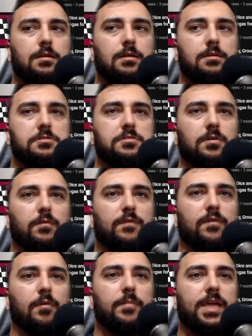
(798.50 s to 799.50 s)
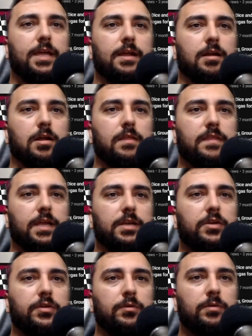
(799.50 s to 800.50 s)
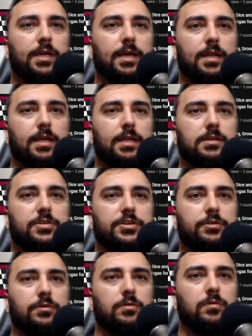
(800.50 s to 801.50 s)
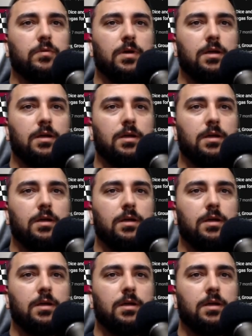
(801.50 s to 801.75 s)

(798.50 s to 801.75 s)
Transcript: So from here, they do get into,